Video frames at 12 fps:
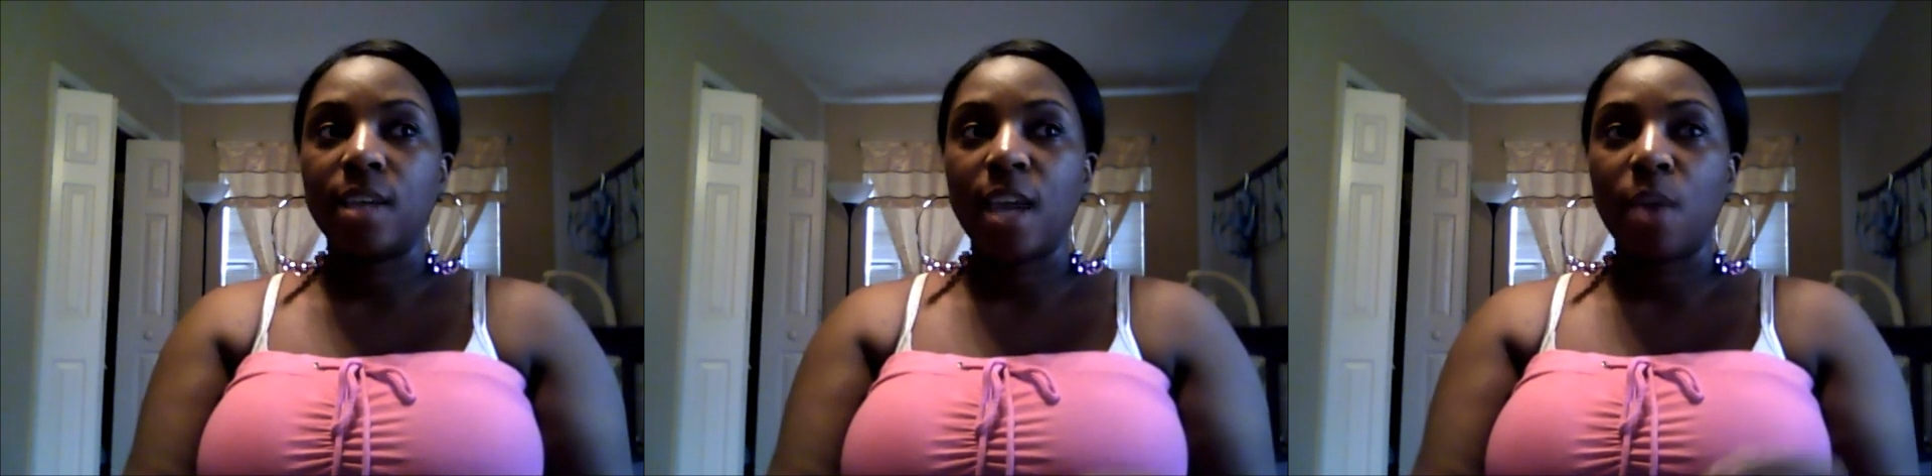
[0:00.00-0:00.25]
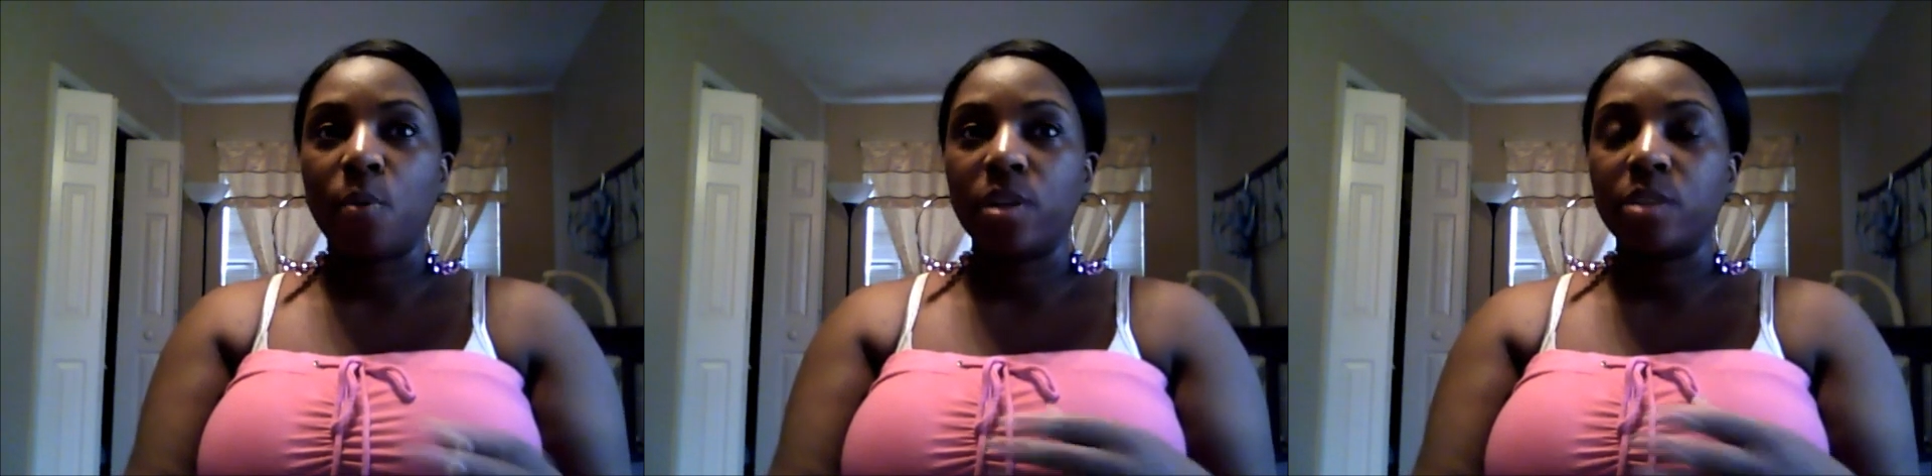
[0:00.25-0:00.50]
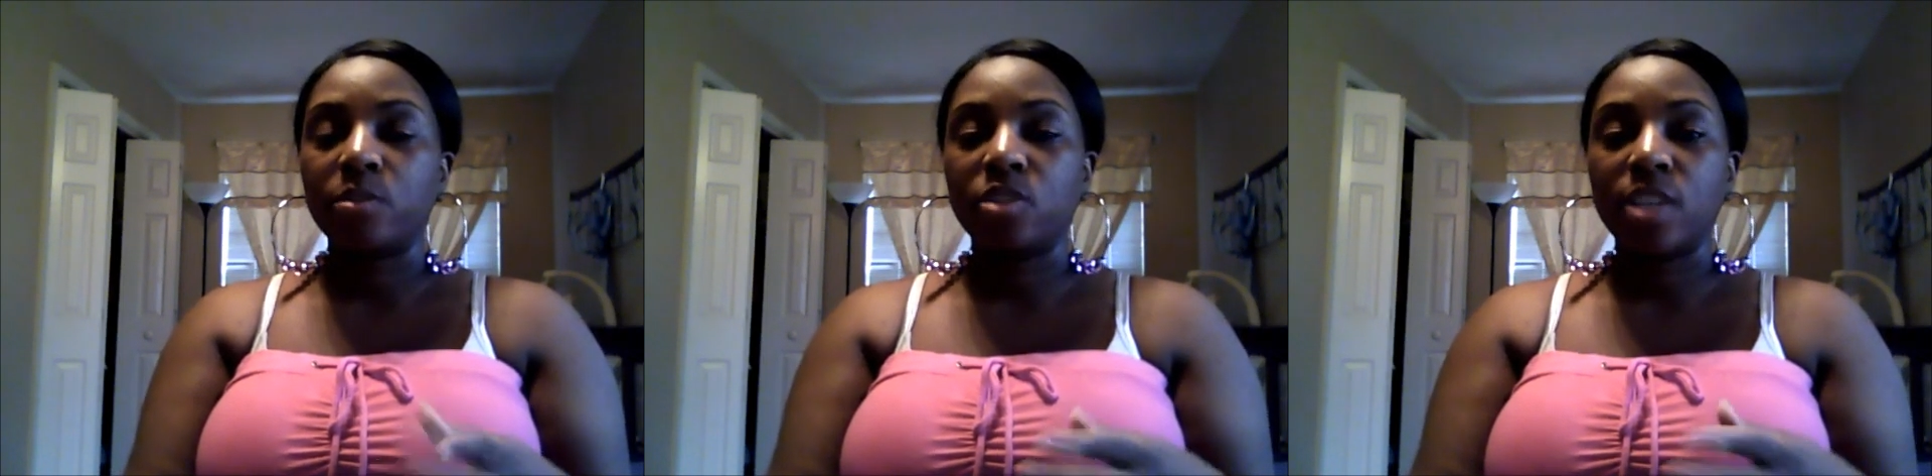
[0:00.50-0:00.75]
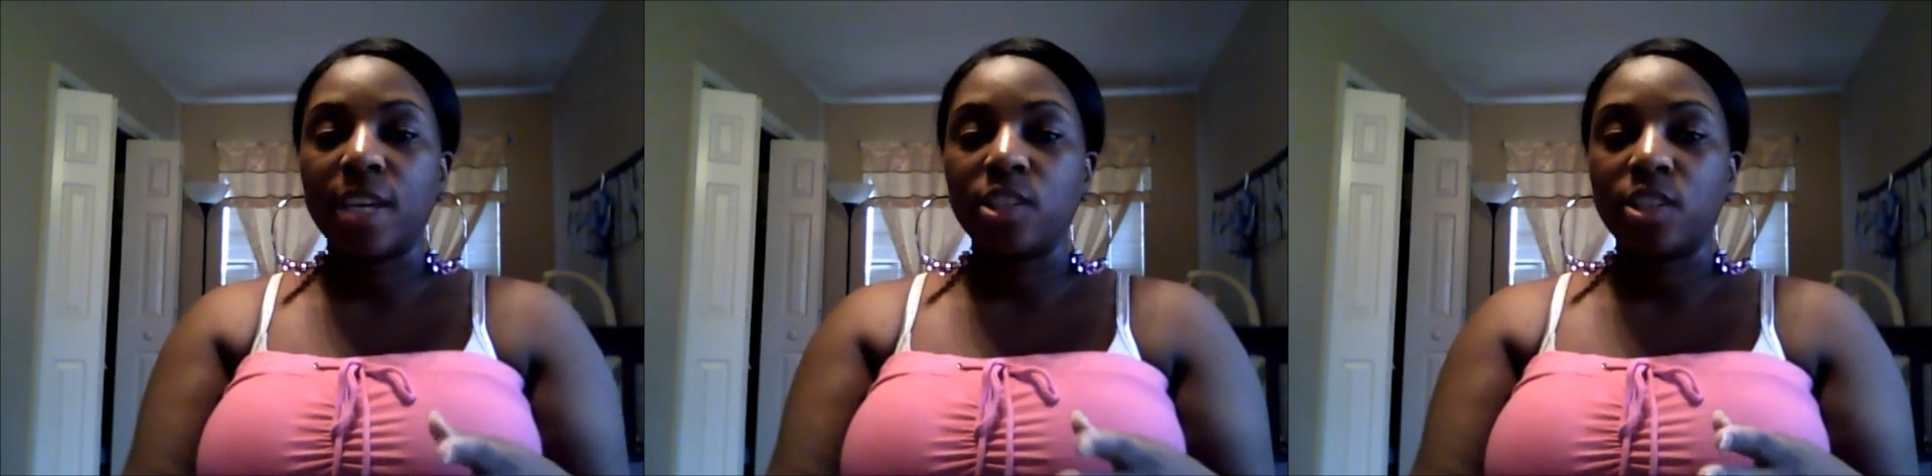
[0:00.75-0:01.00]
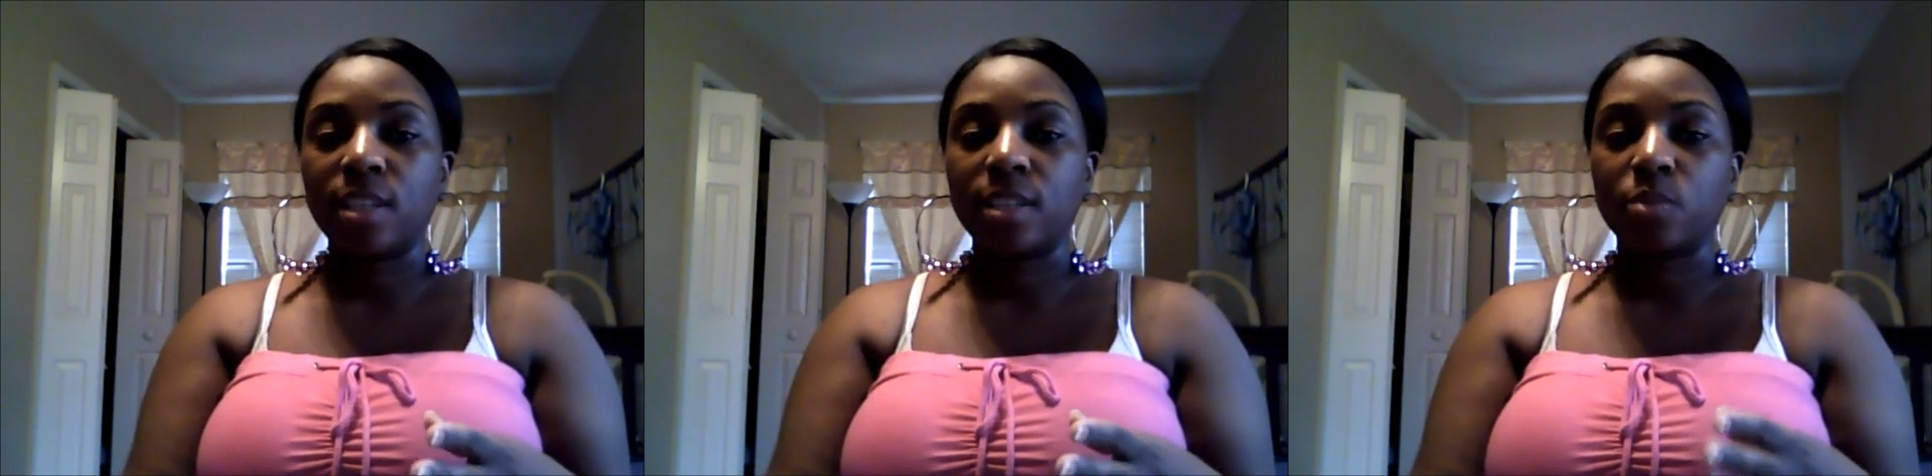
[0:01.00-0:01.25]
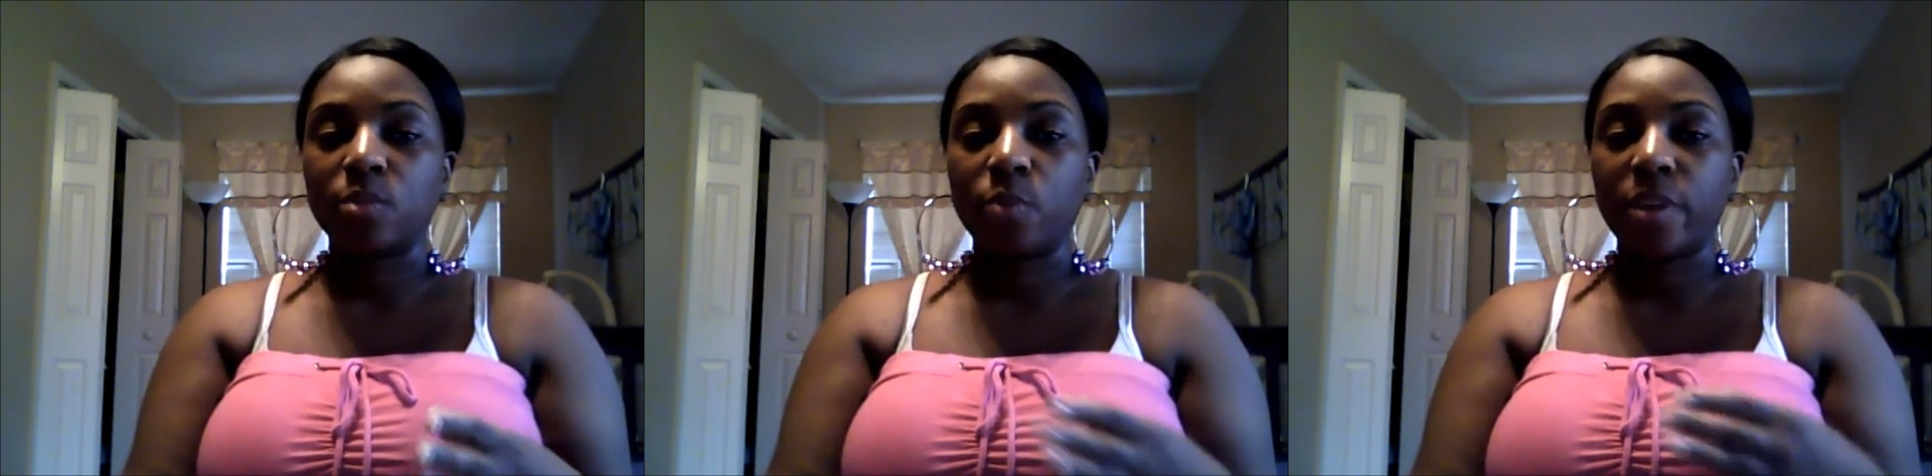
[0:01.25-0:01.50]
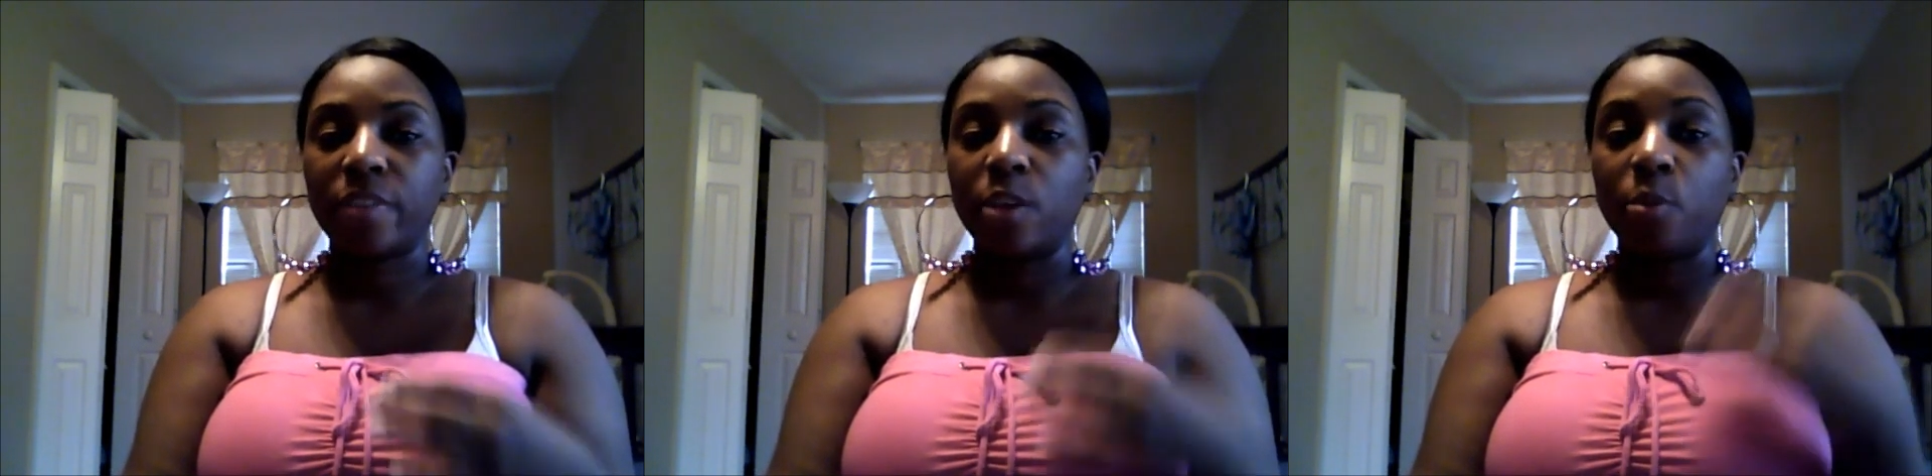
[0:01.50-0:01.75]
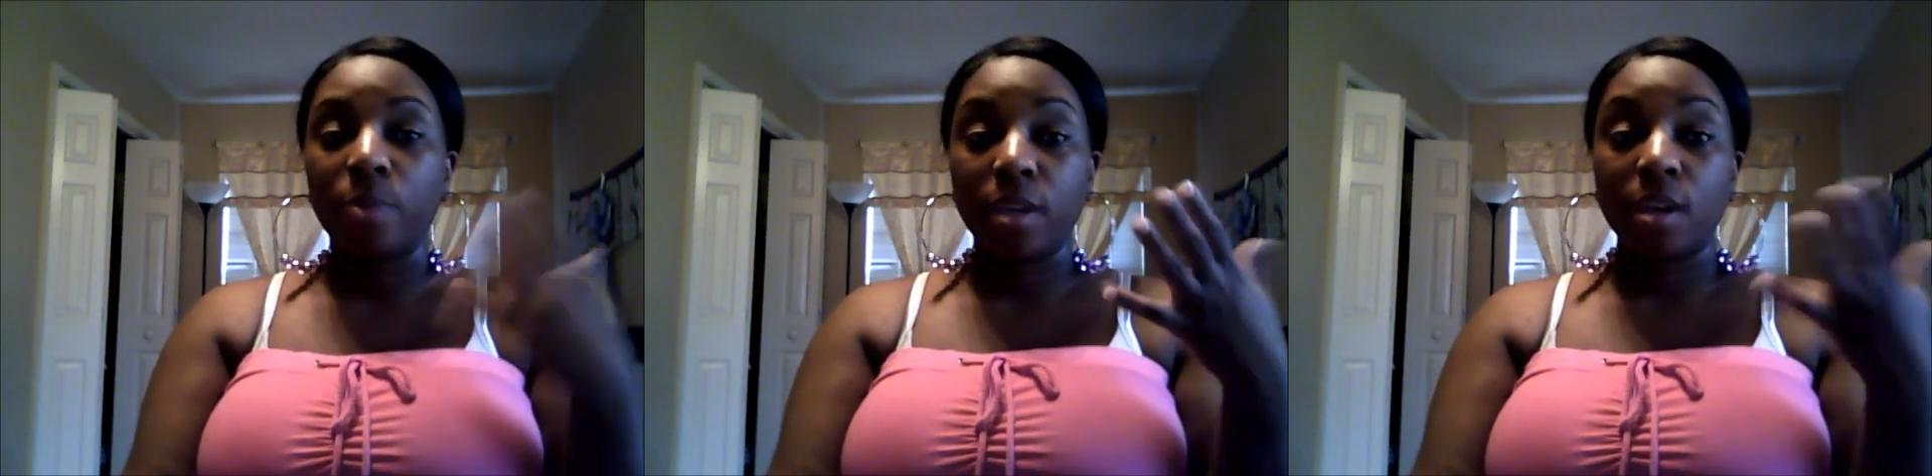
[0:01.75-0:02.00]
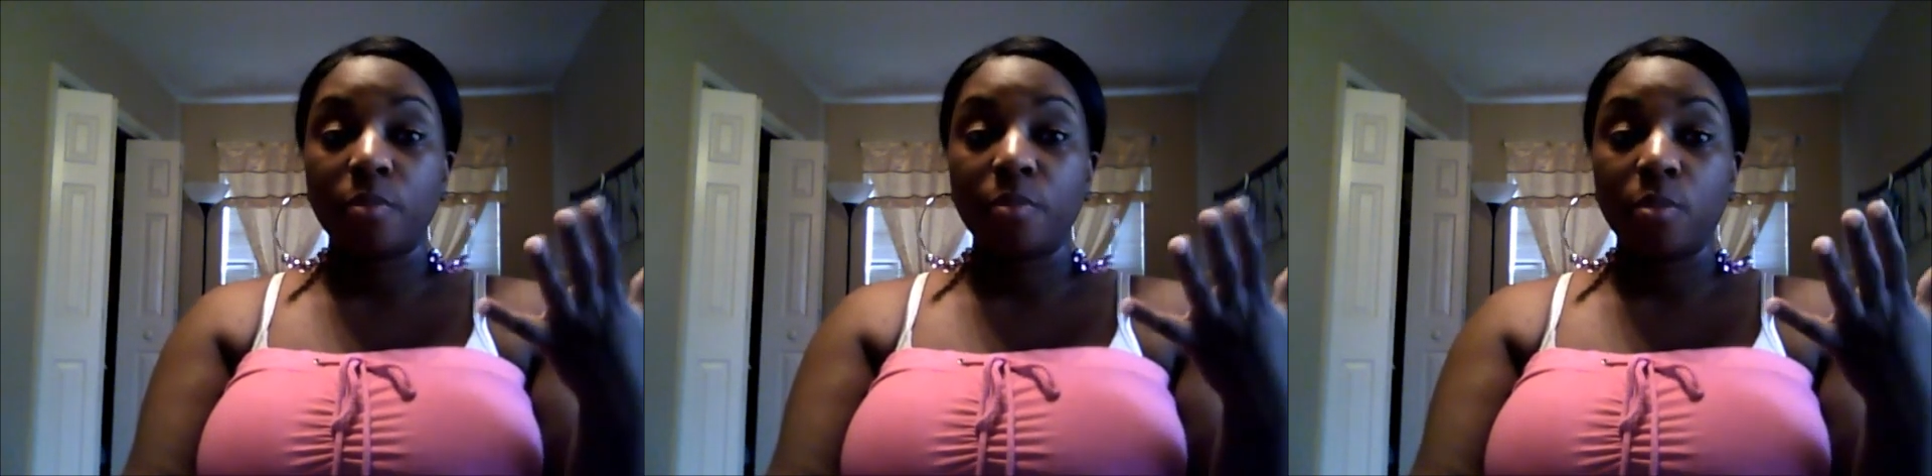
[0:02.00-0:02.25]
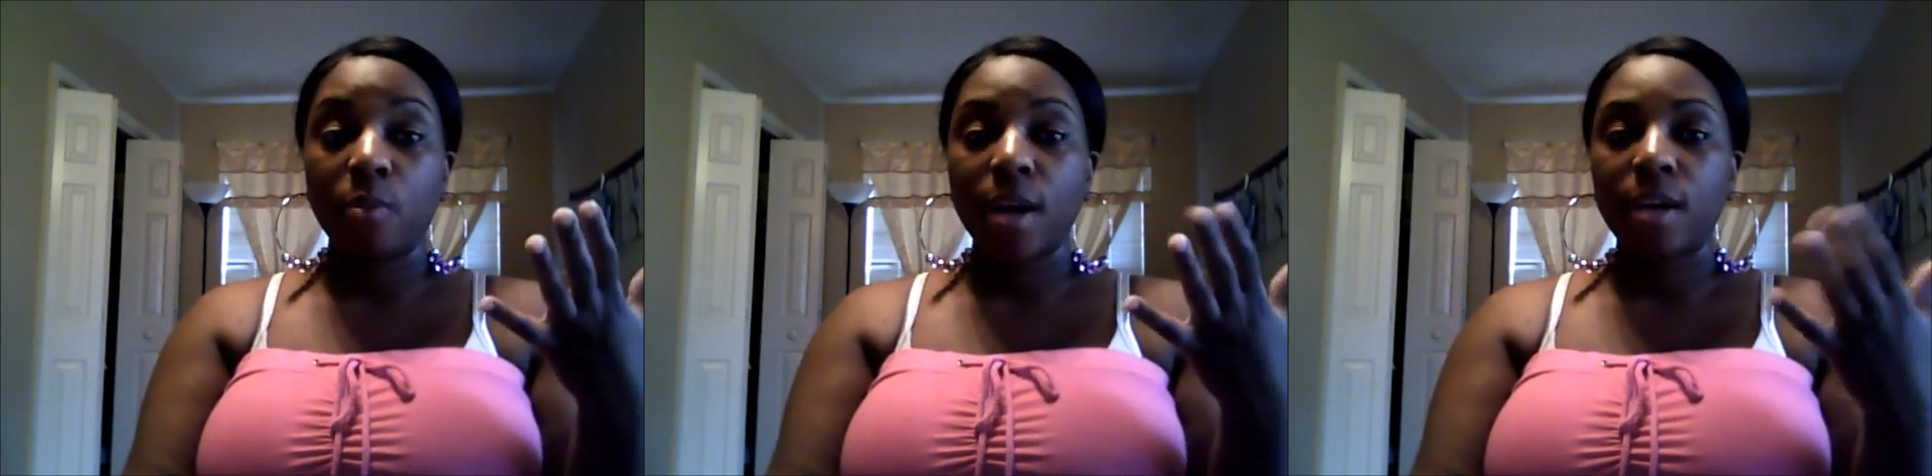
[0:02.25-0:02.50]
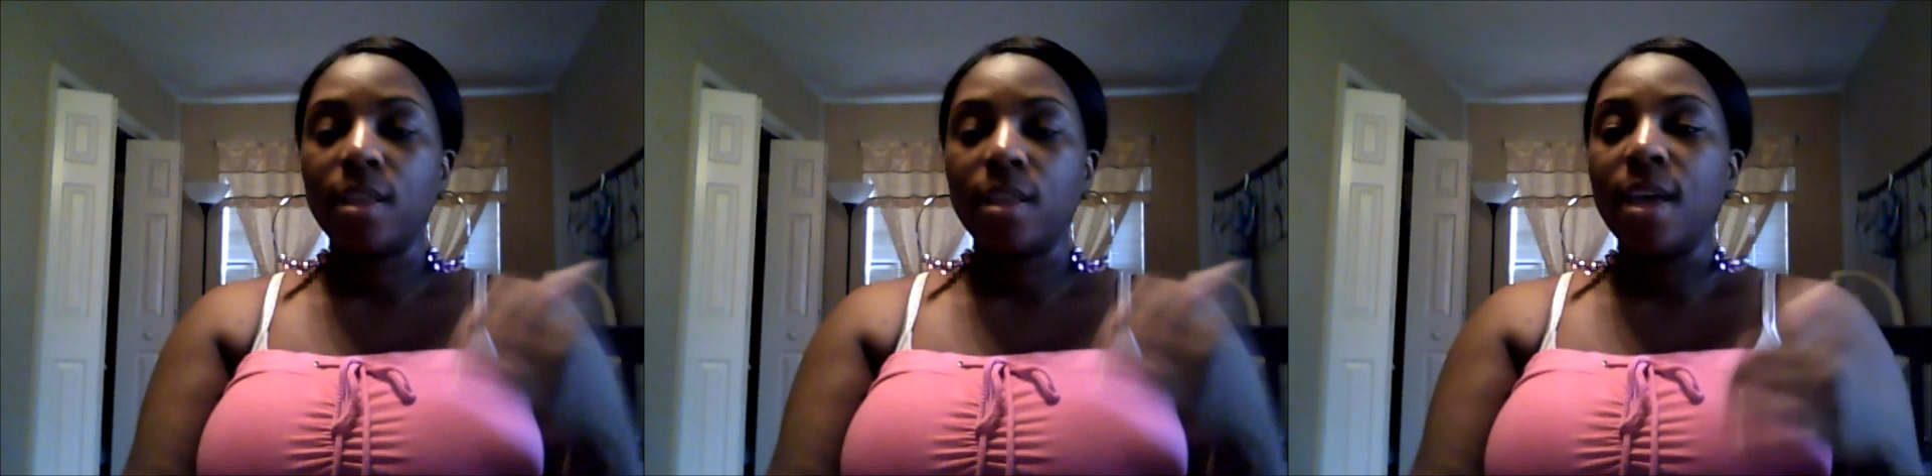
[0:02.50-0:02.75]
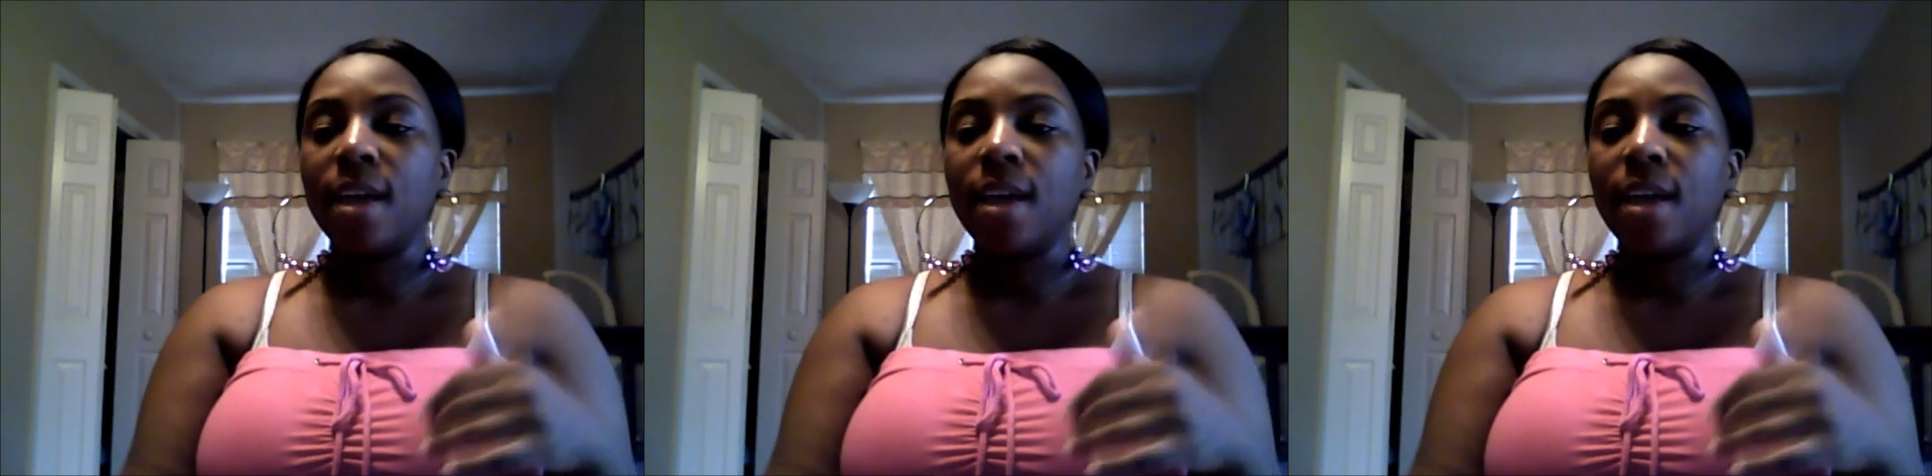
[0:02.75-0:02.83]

at one of those changing where they'll be up for a while,